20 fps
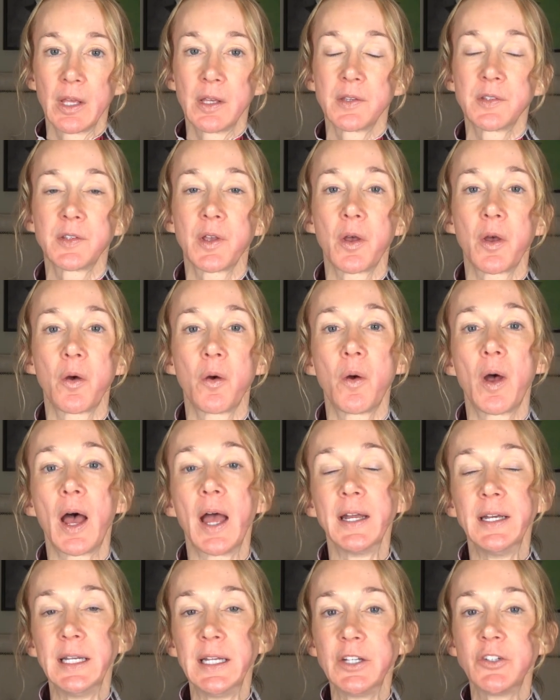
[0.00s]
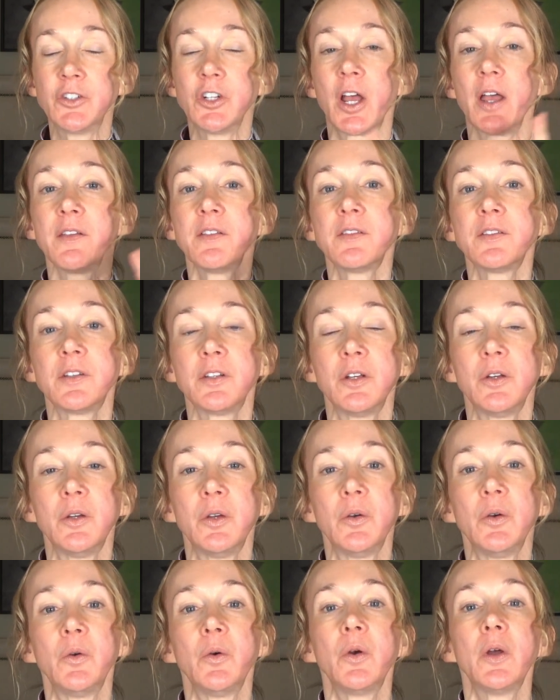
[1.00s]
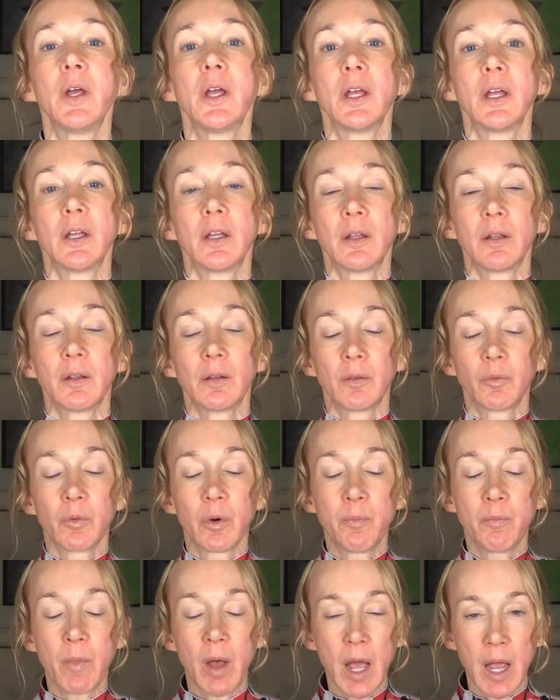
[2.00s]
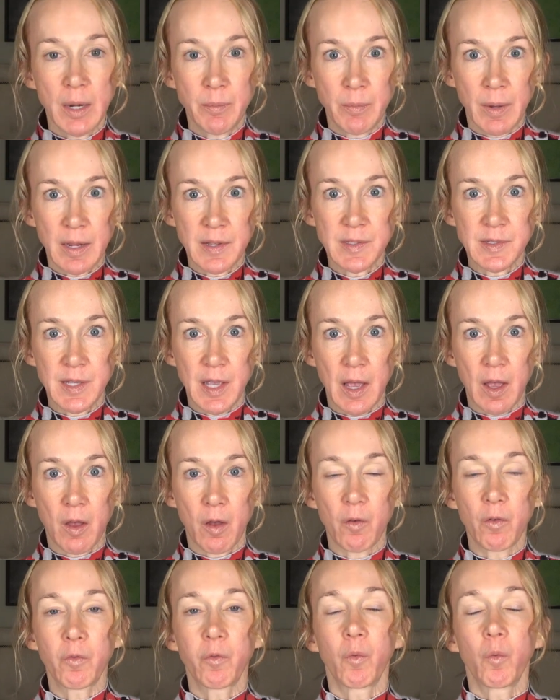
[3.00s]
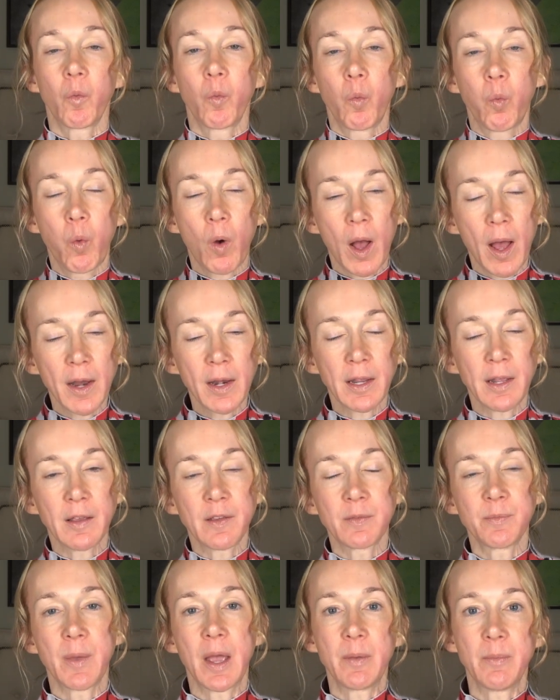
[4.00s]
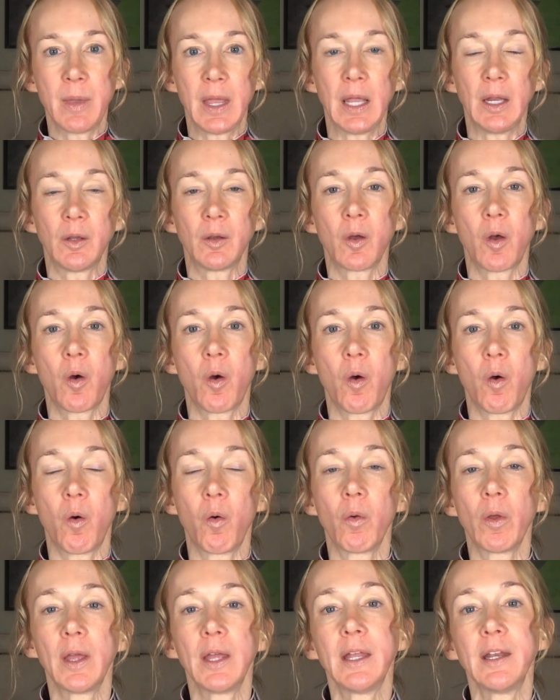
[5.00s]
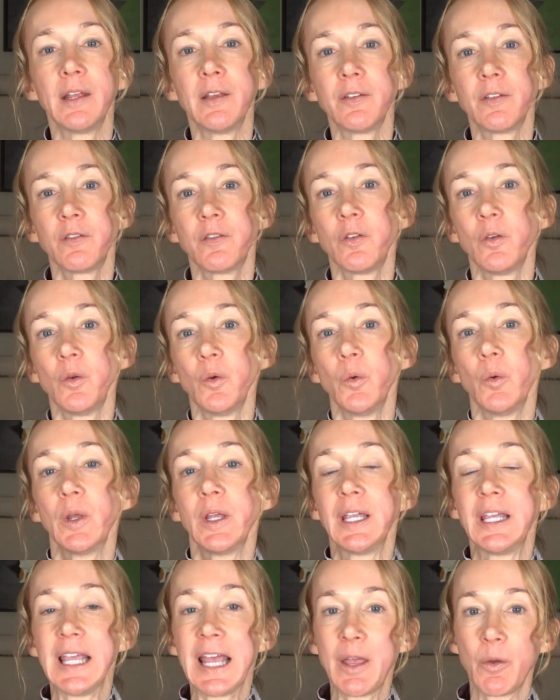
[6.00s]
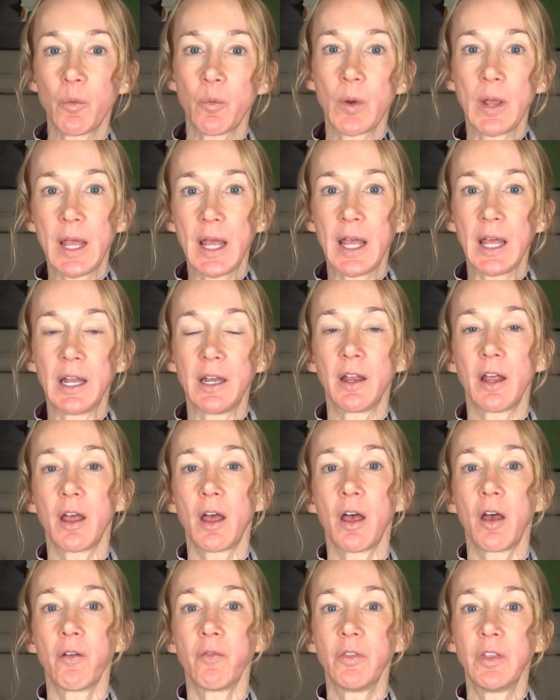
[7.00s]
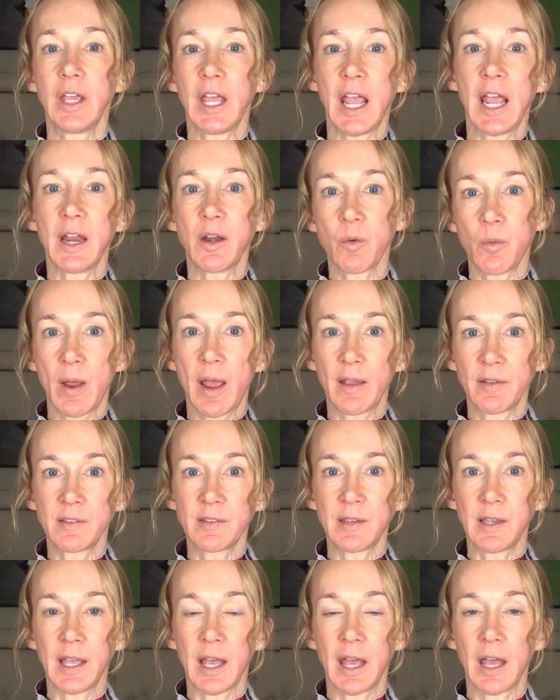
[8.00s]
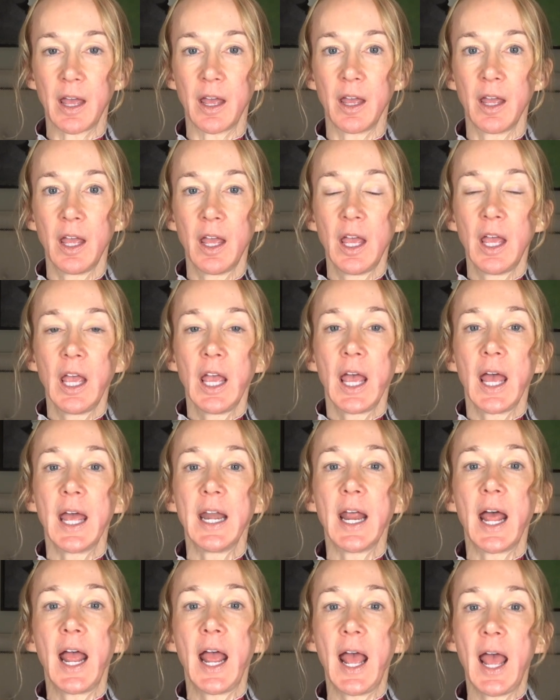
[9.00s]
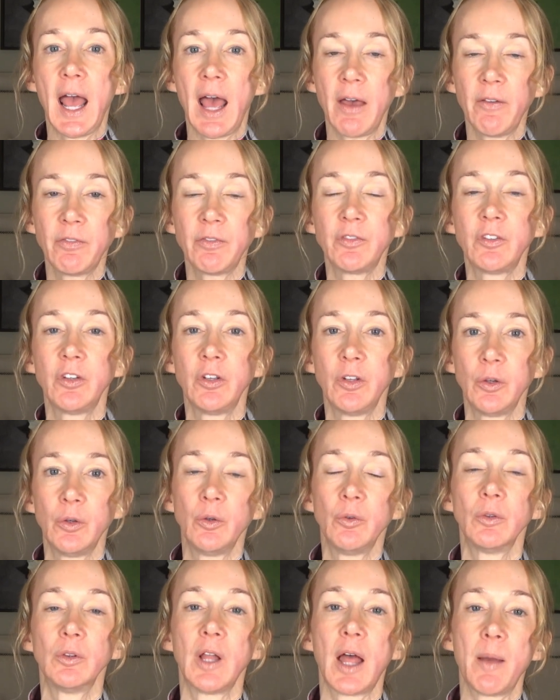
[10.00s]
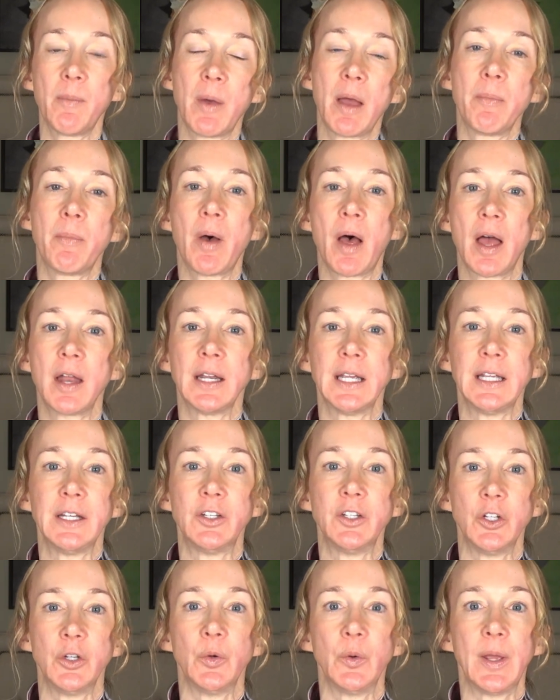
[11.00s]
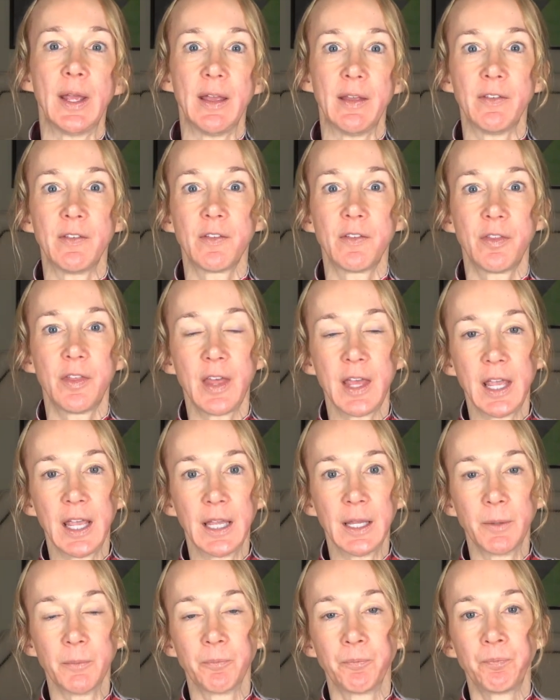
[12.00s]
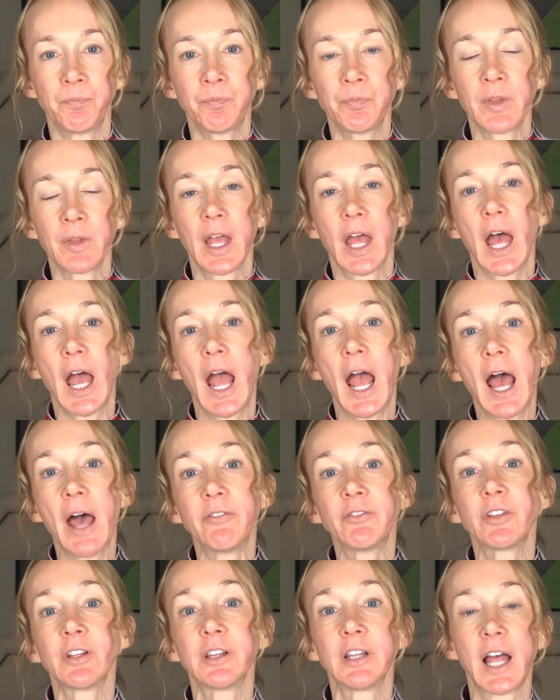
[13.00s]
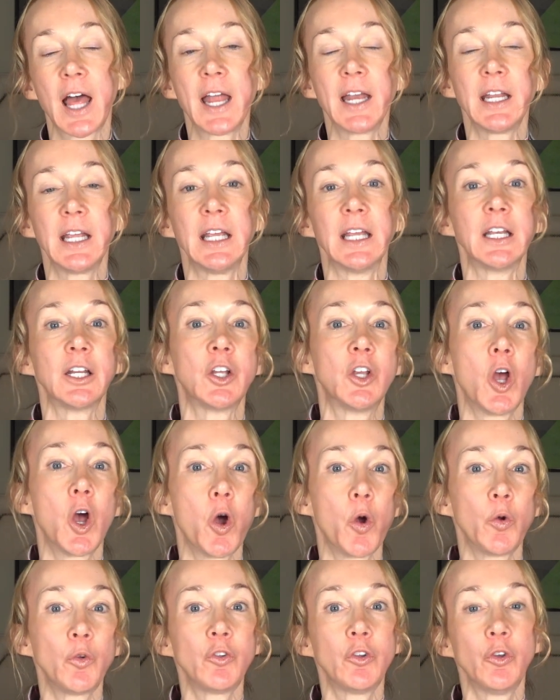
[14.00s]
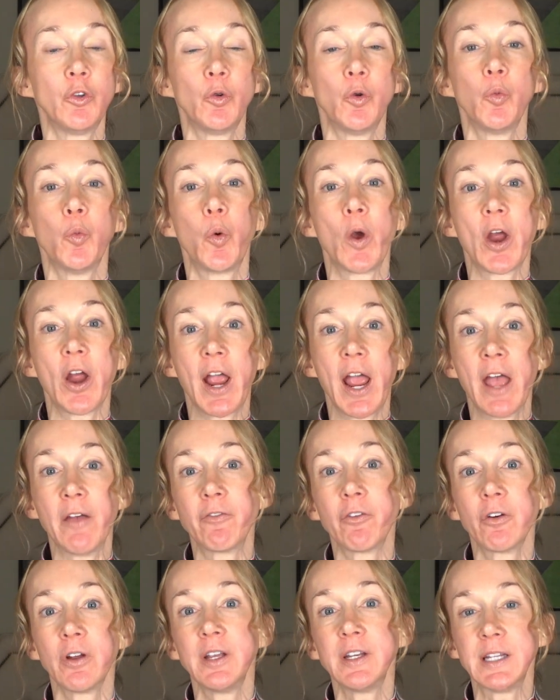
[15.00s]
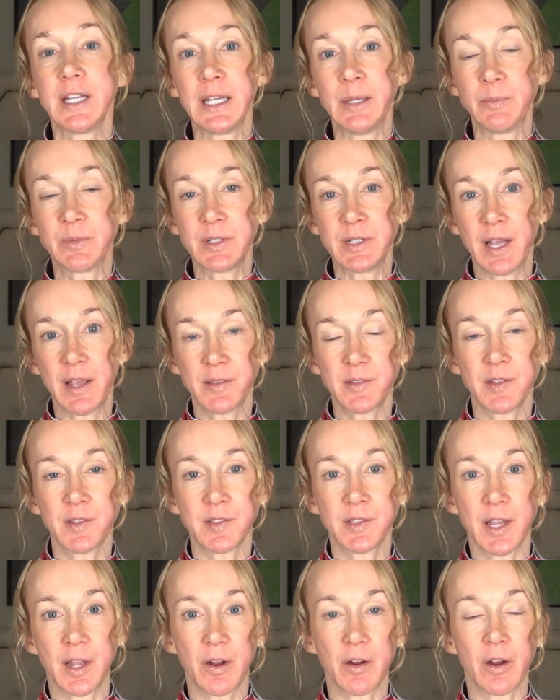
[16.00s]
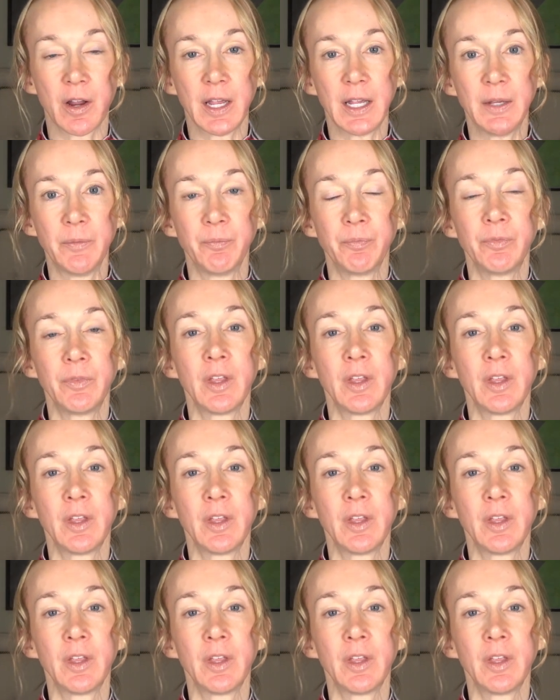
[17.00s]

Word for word: So I need just to remind myself, what is my main goal? It is to get rid of the anorexia, and I have to let my body do its thing. I have to let it go to wherever it deems necessary.